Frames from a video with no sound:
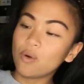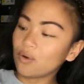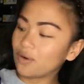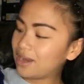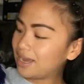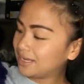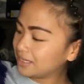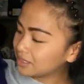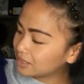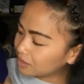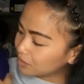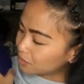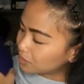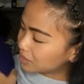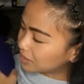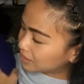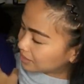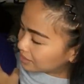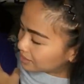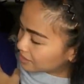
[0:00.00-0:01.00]
or anything
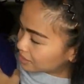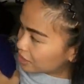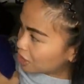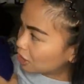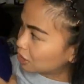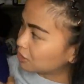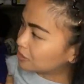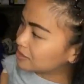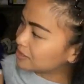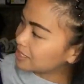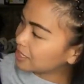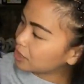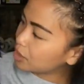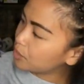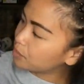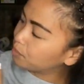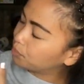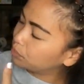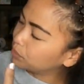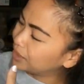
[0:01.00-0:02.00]
really this color. It's
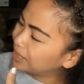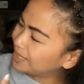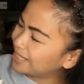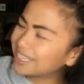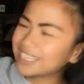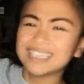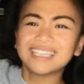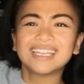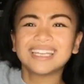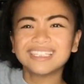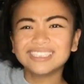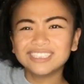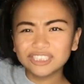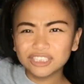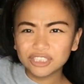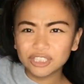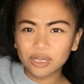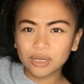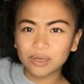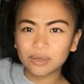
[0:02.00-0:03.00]
like an
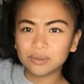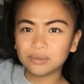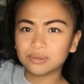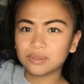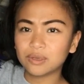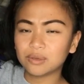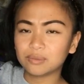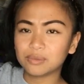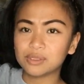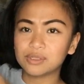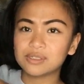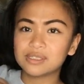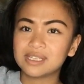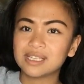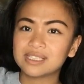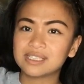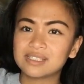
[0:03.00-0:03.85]
indigo almost.